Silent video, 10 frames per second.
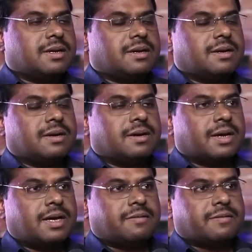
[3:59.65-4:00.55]

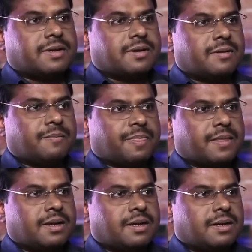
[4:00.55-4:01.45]
uh, kind of uh,
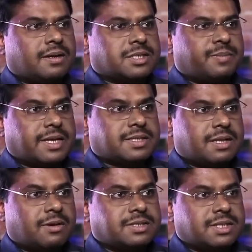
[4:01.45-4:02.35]
Uh,
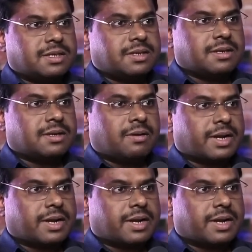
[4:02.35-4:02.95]
space launching uh,